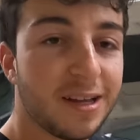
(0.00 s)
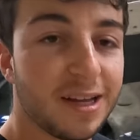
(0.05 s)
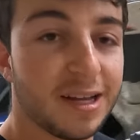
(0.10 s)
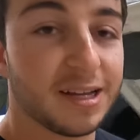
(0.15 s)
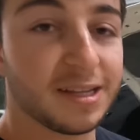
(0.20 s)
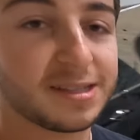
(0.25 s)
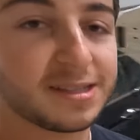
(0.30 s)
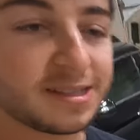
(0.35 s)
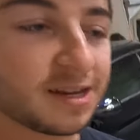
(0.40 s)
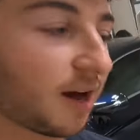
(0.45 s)

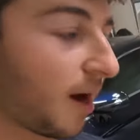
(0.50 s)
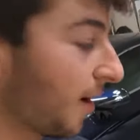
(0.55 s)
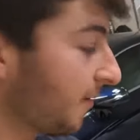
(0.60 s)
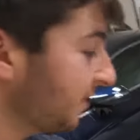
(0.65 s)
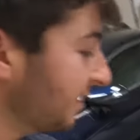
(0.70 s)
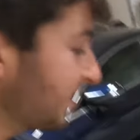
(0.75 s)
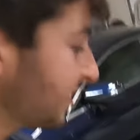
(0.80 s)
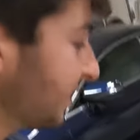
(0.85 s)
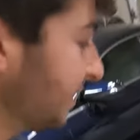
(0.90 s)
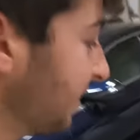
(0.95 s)
it's
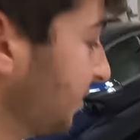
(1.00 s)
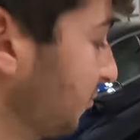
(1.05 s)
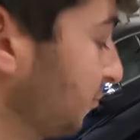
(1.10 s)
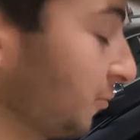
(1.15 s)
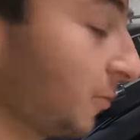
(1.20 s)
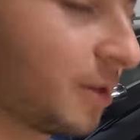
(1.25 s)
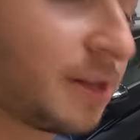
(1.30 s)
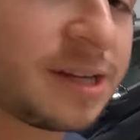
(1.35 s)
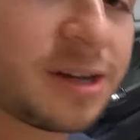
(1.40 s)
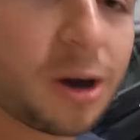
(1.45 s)
obviously
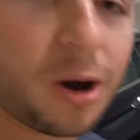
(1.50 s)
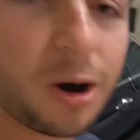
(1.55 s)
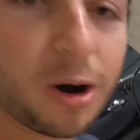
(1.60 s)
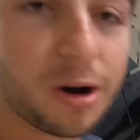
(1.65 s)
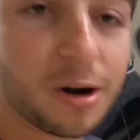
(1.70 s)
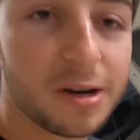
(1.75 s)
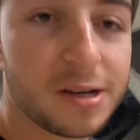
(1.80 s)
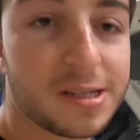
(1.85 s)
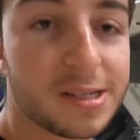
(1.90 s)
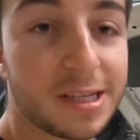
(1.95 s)
really
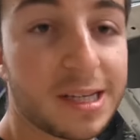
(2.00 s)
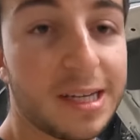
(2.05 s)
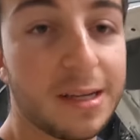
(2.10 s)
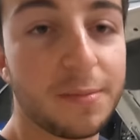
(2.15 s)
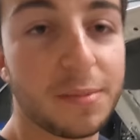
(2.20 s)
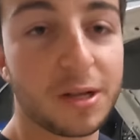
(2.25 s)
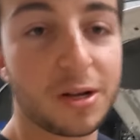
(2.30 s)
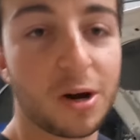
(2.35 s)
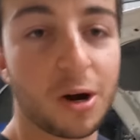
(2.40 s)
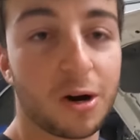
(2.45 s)
hard to
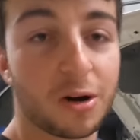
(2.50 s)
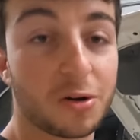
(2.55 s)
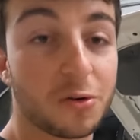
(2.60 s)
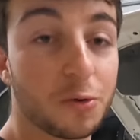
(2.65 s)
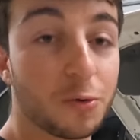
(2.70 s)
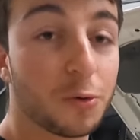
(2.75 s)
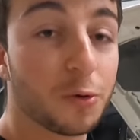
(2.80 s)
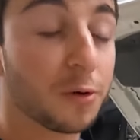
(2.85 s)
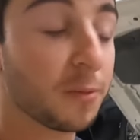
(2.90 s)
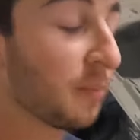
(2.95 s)
keep the car
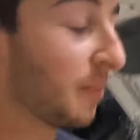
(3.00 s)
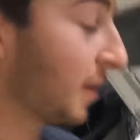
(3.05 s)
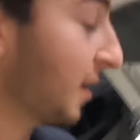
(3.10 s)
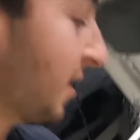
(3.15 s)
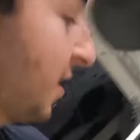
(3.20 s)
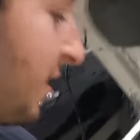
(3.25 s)
cool.